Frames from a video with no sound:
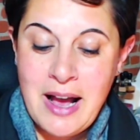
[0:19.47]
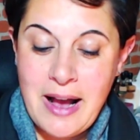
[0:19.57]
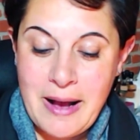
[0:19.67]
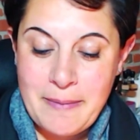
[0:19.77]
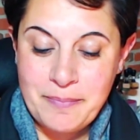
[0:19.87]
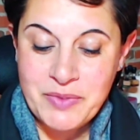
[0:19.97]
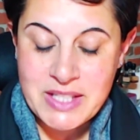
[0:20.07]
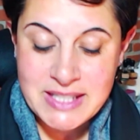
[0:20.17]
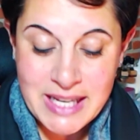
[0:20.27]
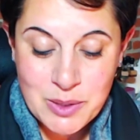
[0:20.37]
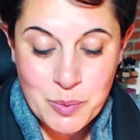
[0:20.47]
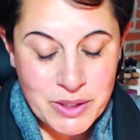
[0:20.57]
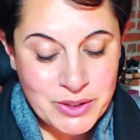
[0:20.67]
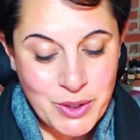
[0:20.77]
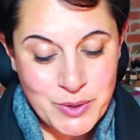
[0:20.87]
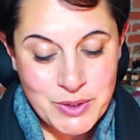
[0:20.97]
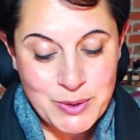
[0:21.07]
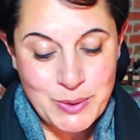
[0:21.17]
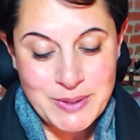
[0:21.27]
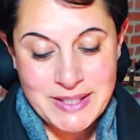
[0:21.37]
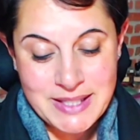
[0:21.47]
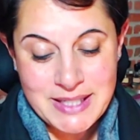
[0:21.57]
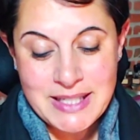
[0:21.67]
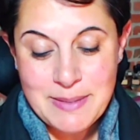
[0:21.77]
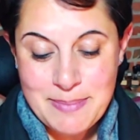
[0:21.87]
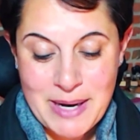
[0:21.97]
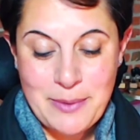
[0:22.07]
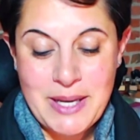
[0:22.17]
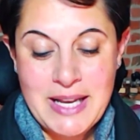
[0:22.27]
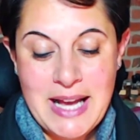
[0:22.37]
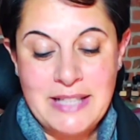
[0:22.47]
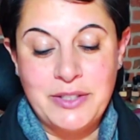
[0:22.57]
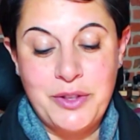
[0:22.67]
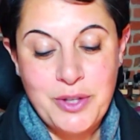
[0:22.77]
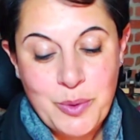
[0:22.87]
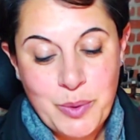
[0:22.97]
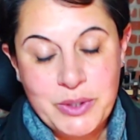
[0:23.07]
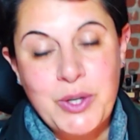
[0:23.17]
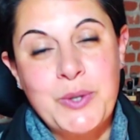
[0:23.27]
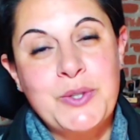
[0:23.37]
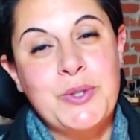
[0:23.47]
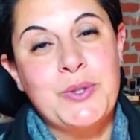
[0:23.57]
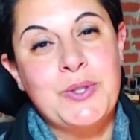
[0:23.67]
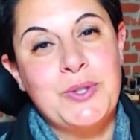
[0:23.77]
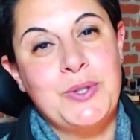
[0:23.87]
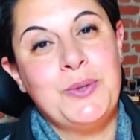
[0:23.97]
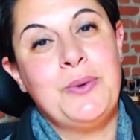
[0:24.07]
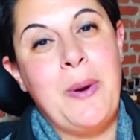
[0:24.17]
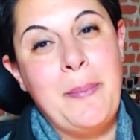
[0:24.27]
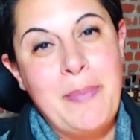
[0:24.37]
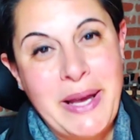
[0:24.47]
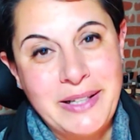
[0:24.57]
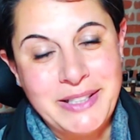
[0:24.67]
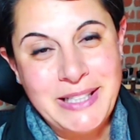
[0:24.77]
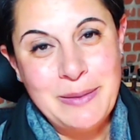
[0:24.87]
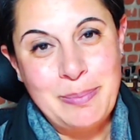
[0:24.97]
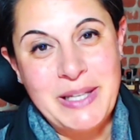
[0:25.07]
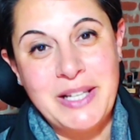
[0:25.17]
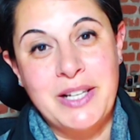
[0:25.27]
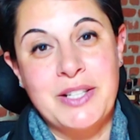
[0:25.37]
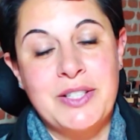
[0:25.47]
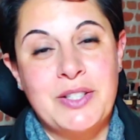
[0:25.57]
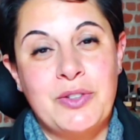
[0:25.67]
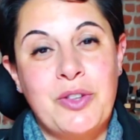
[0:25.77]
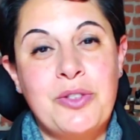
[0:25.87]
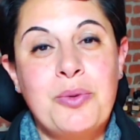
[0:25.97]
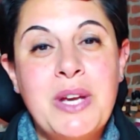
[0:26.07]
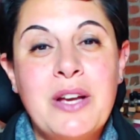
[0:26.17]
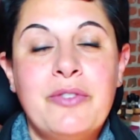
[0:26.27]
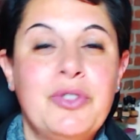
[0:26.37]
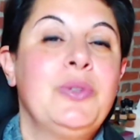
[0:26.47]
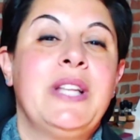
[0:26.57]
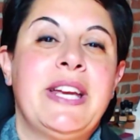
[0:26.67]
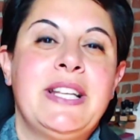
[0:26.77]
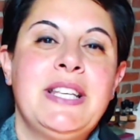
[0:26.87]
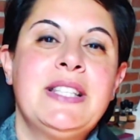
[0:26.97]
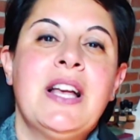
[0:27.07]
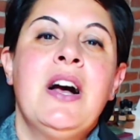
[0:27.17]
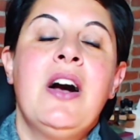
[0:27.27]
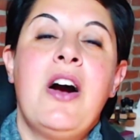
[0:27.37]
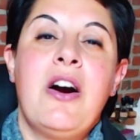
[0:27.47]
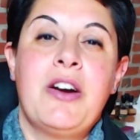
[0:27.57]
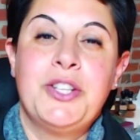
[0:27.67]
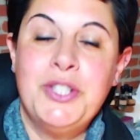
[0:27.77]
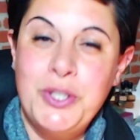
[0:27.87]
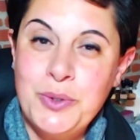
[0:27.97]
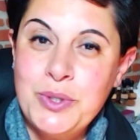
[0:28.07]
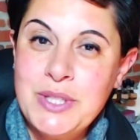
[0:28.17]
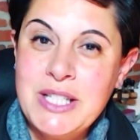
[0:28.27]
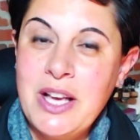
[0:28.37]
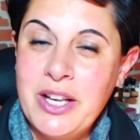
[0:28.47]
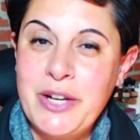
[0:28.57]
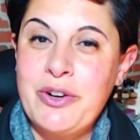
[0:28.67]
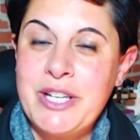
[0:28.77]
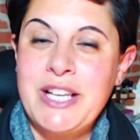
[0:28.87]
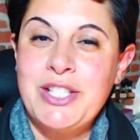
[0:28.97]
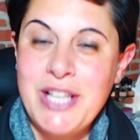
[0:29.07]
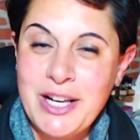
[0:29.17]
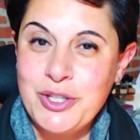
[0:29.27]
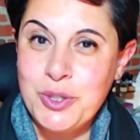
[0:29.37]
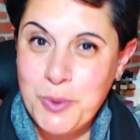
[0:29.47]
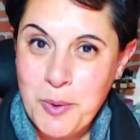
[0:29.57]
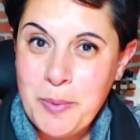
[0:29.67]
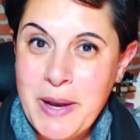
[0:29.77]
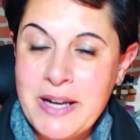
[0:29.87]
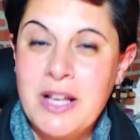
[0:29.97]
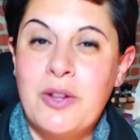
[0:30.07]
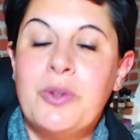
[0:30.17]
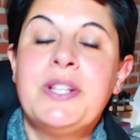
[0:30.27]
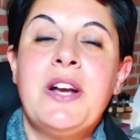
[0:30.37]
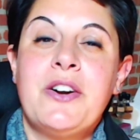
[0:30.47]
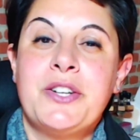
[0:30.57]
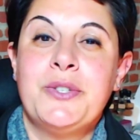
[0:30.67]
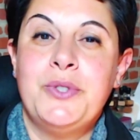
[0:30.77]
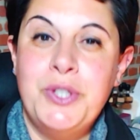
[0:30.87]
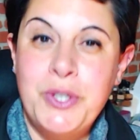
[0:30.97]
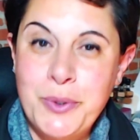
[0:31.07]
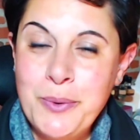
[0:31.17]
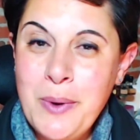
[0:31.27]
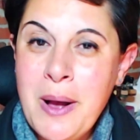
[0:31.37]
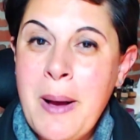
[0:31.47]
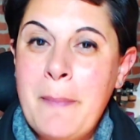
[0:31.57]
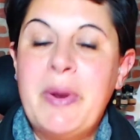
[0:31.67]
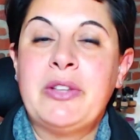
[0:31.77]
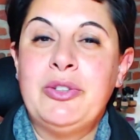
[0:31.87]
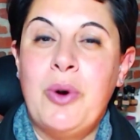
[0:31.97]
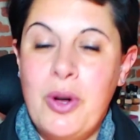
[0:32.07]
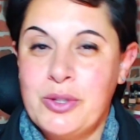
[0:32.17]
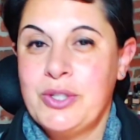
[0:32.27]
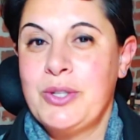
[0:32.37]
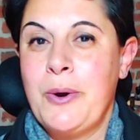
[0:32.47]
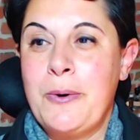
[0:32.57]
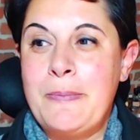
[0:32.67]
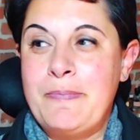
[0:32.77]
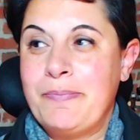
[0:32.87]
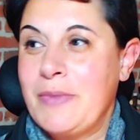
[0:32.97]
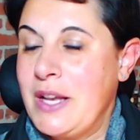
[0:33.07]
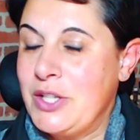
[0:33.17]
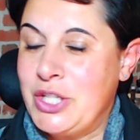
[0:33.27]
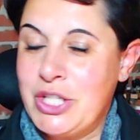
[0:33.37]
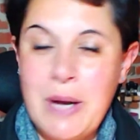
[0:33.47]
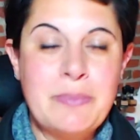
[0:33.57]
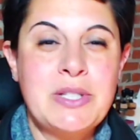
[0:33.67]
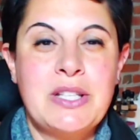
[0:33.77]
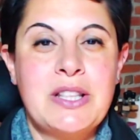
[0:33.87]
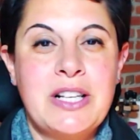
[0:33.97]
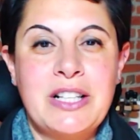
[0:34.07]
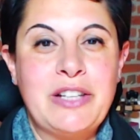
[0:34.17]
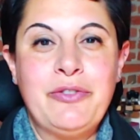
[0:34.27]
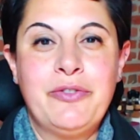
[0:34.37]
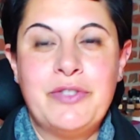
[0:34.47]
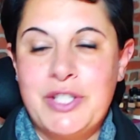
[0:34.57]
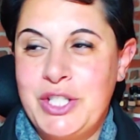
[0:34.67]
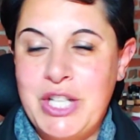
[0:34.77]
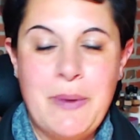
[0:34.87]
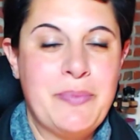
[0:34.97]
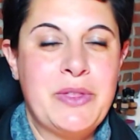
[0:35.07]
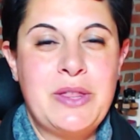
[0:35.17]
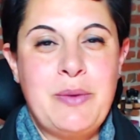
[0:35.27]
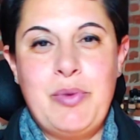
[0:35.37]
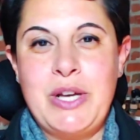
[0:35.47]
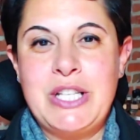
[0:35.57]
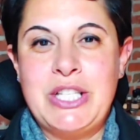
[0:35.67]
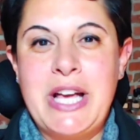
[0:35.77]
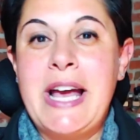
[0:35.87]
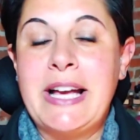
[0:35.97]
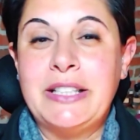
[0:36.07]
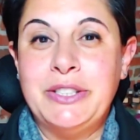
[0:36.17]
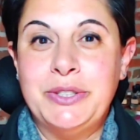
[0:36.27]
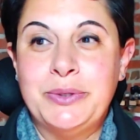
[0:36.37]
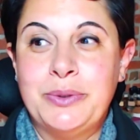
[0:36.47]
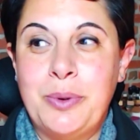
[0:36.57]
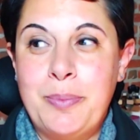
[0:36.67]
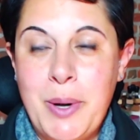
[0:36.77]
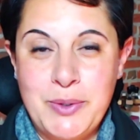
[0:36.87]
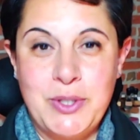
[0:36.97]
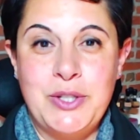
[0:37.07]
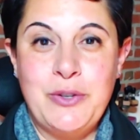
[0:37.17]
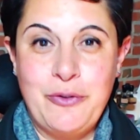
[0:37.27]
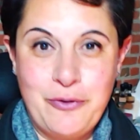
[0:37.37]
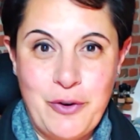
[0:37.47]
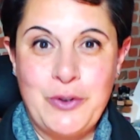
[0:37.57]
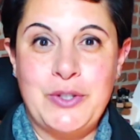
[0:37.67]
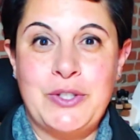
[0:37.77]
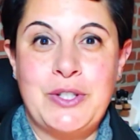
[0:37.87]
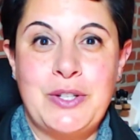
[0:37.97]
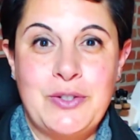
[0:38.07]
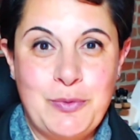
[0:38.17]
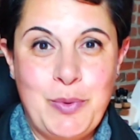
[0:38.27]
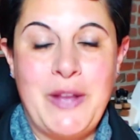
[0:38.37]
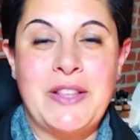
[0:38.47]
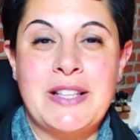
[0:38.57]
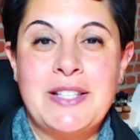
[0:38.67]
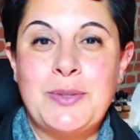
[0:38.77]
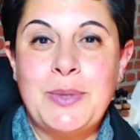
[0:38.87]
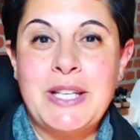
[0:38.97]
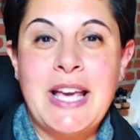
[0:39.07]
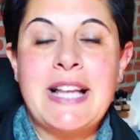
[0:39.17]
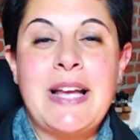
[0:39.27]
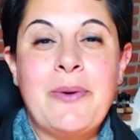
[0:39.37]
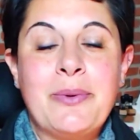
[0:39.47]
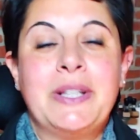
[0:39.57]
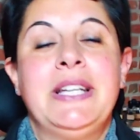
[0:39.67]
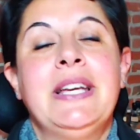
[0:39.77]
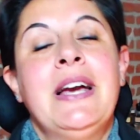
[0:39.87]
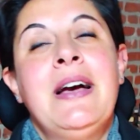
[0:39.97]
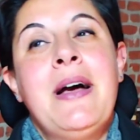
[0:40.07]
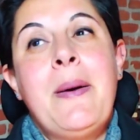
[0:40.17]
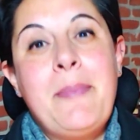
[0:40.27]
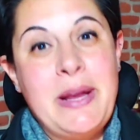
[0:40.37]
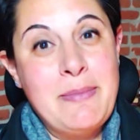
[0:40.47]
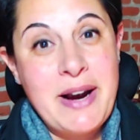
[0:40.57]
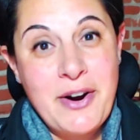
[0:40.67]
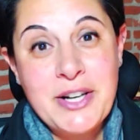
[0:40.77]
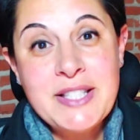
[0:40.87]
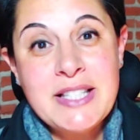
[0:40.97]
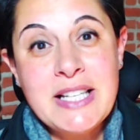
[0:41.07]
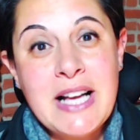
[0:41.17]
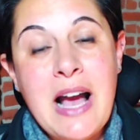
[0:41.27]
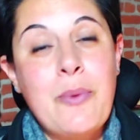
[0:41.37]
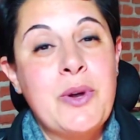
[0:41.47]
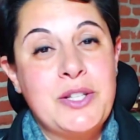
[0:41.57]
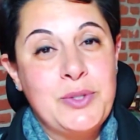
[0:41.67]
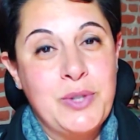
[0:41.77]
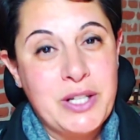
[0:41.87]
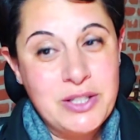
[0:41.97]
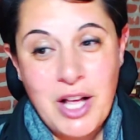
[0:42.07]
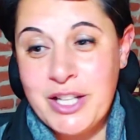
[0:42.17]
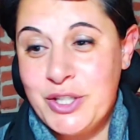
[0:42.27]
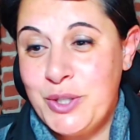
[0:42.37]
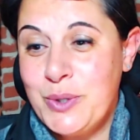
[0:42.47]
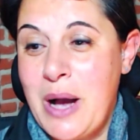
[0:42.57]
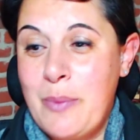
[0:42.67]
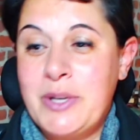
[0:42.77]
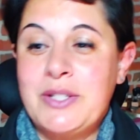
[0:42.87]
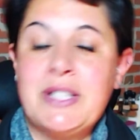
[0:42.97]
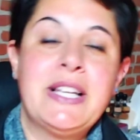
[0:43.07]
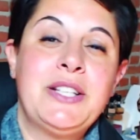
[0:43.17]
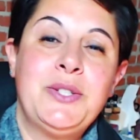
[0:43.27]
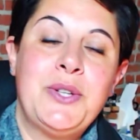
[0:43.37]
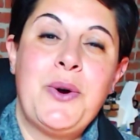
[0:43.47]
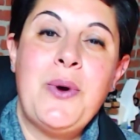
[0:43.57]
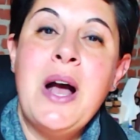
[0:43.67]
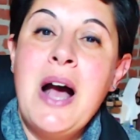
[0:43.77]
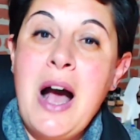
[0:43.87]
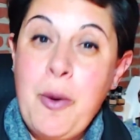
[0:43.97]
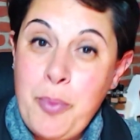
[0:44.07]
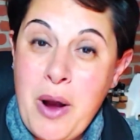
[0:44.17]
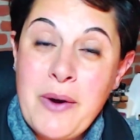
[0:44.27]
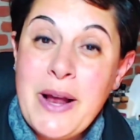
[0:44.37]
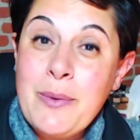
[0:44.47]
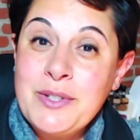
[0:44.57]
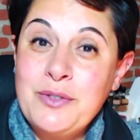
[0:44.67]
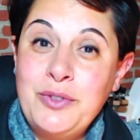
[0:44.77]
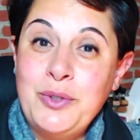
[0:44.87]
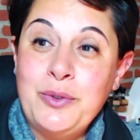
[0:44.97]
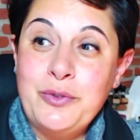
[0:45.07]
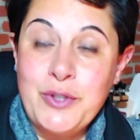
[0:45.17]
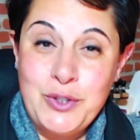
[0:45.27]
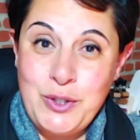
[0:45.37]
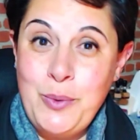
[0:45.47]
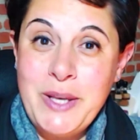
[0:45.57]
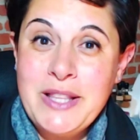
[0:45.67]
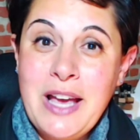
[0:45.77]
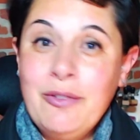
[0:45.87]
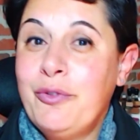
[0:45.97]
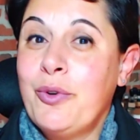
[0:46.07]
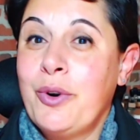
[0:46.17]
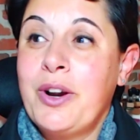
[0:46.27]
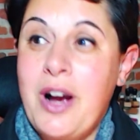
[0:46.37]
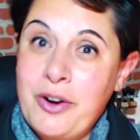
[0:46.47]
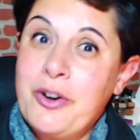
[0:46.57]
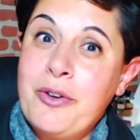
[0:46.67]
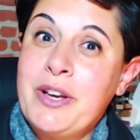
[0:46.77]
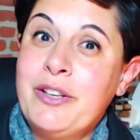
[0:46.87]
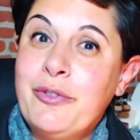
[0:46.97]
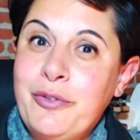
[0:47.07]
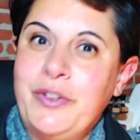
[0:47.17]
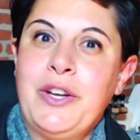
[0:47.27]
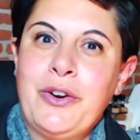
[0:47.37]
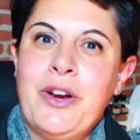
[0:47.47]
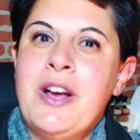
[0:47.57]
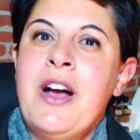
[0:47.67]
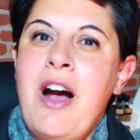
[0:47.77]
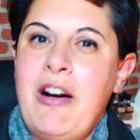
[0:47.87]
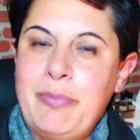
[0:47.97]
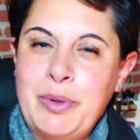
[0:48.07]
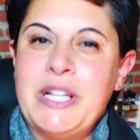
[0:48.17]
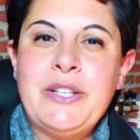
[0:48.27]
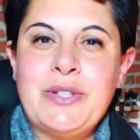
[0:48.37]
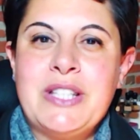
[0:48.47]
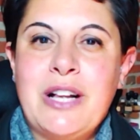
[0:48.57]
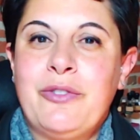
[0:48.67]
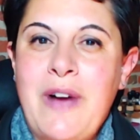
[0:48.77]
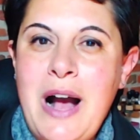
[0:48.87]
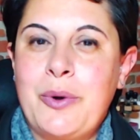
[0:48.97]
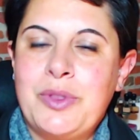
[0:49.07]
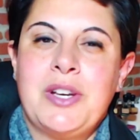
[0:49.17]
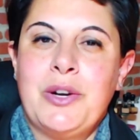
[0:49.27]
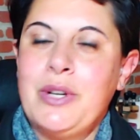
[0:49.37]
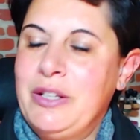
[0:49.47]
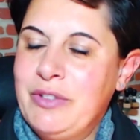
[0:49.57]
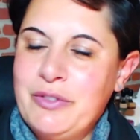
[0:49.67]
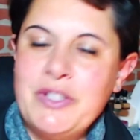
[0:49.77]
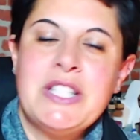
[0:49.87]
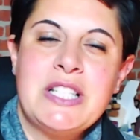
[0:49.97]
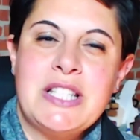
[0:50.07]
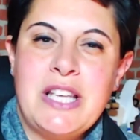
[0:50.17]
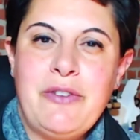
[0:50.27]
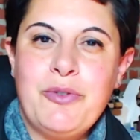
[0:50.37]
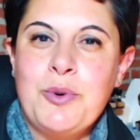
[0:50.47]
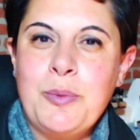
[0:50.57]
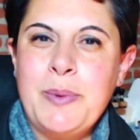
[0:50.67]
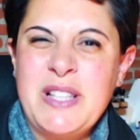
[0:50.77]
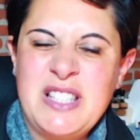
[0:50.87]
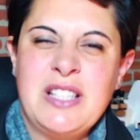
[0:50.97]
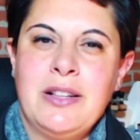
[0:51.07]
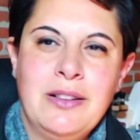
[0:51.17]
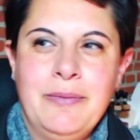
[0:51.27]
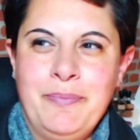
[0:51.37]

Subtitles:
The second one goes to Cindy Mary, and the third one goes to Sue Bailey, because the three of you ladies are new to the A Layer a Day Challenge group, and not only are you new, but you also jumped the cliff, jumped the bridge, and you posted your first spread this week, and that really made my heart sing. I wanted to acknowledge you. I wanted to let you know how proud I was of you for doing that, for conquering your fear of putting yourself out there. Even if it's in a safe group, it still